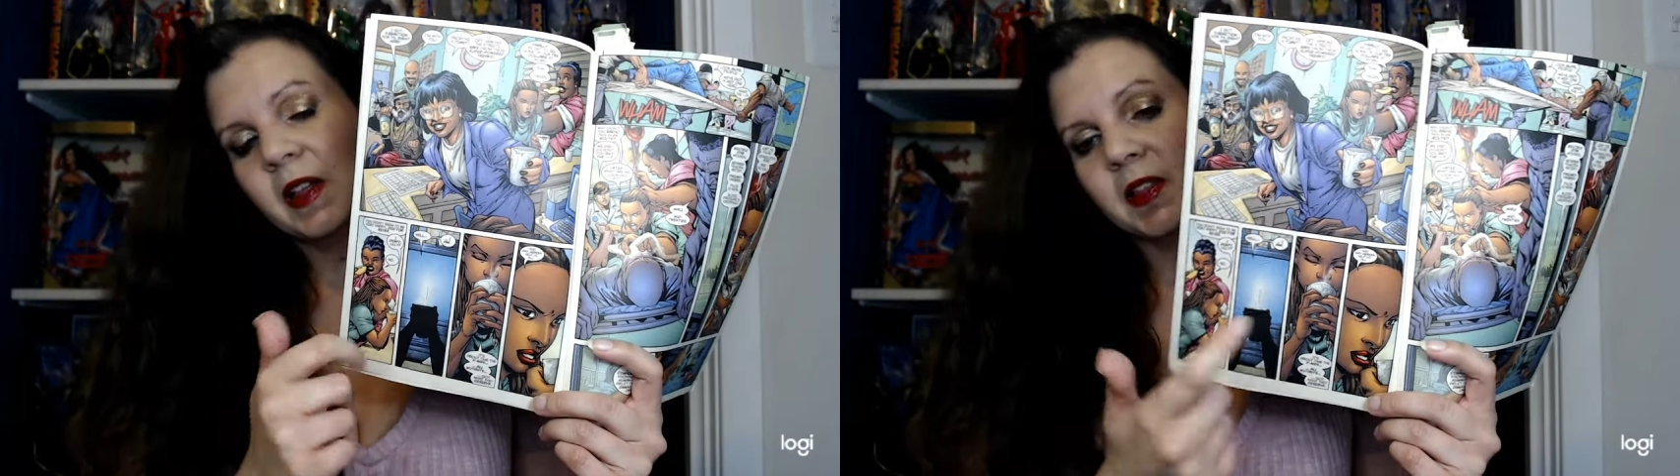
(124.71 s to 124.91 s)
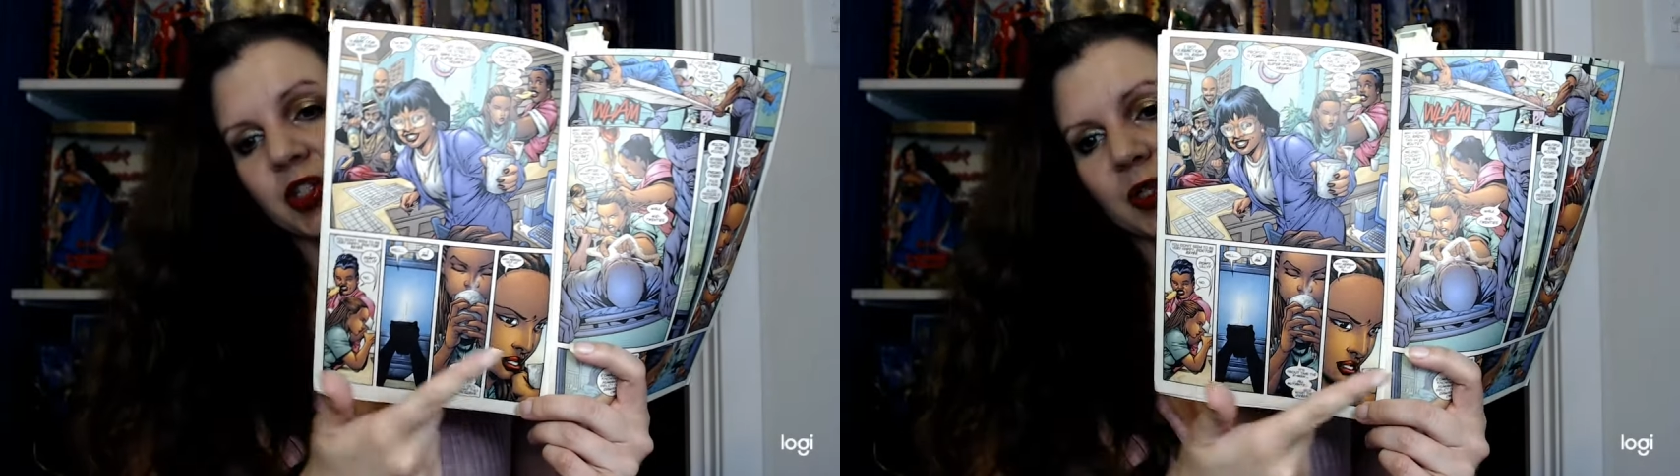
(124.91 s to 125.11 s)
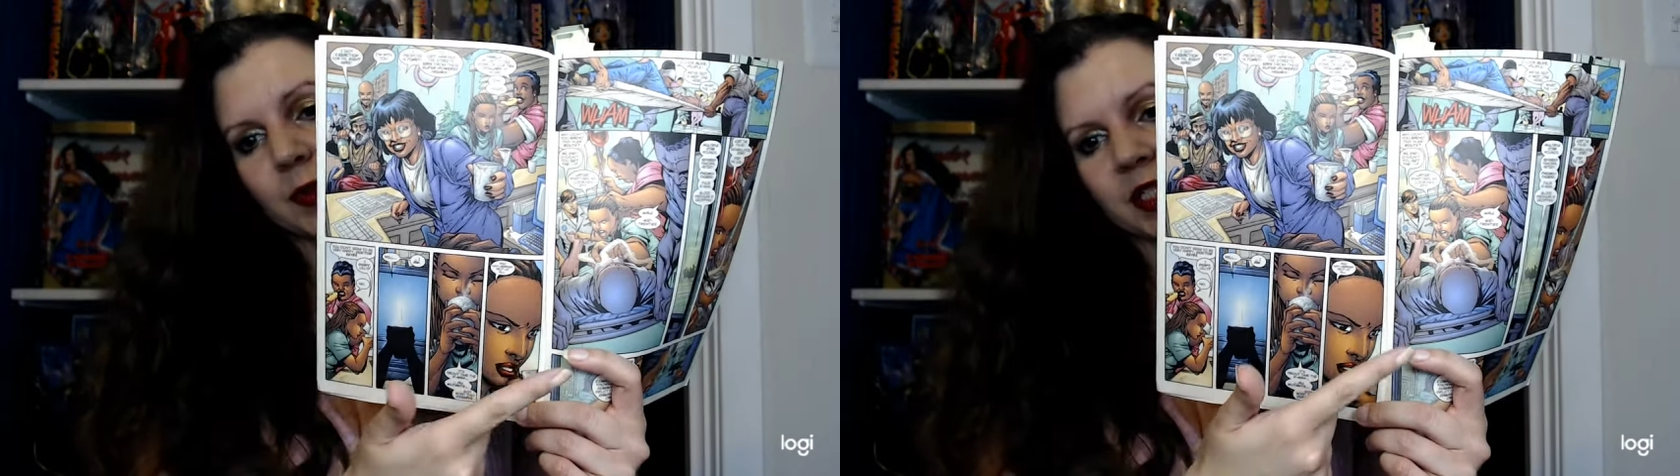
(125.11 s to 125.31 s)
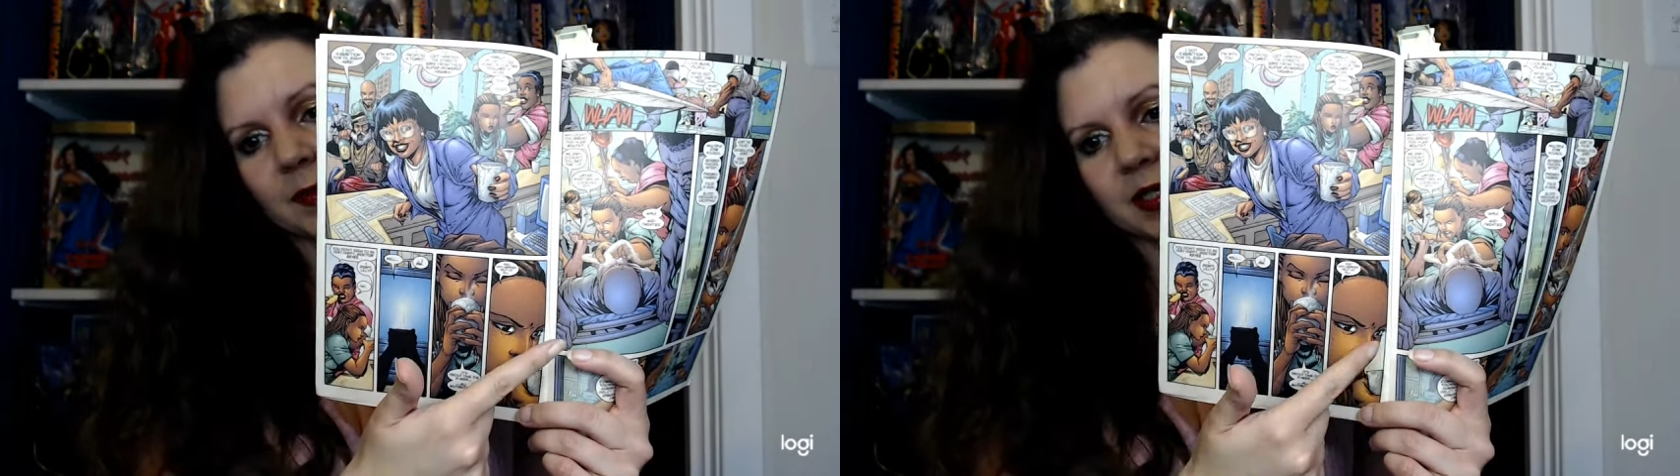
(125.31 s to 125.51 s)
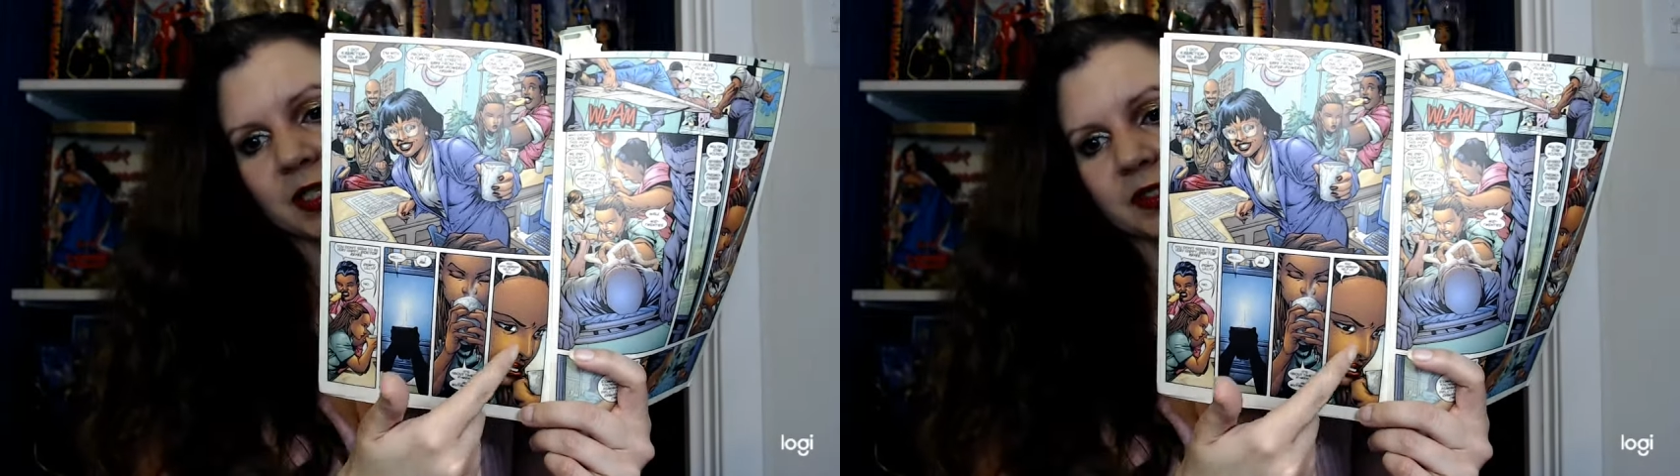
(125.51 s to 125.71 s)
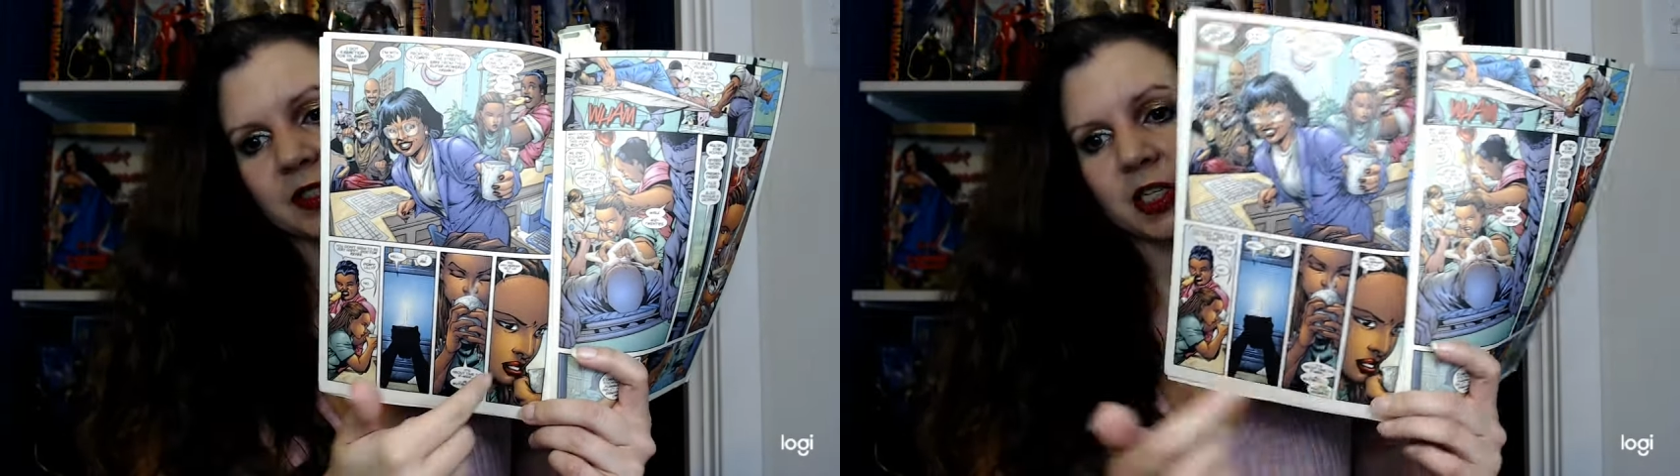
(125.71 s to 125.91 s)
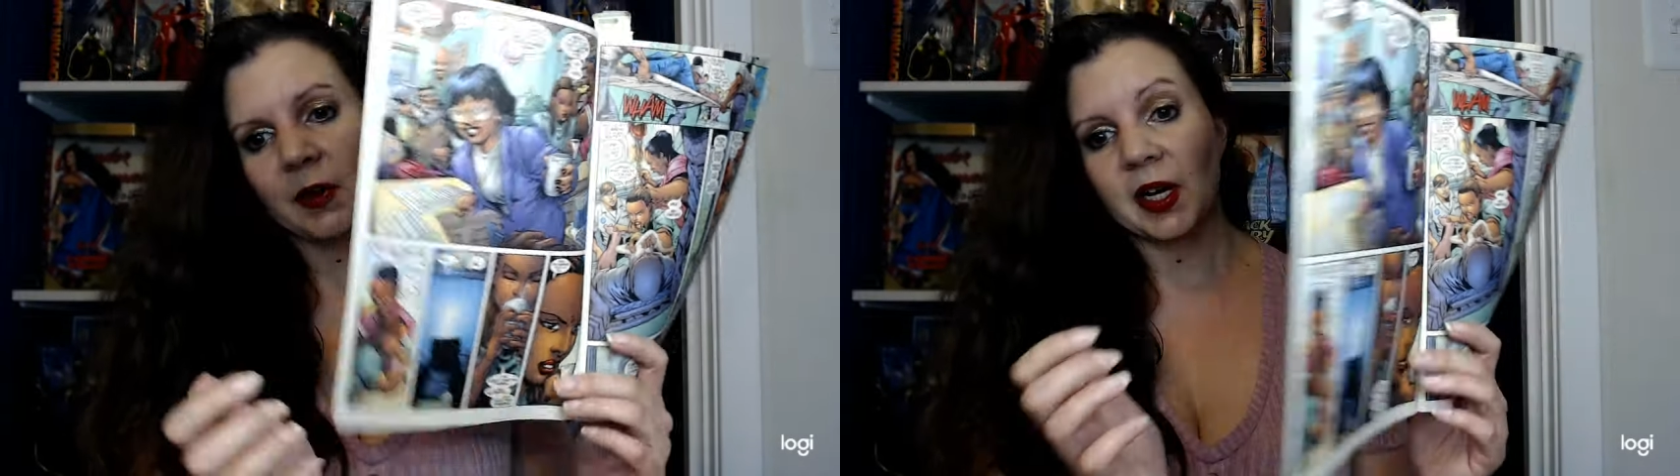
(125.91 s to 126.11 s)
and then she whispers you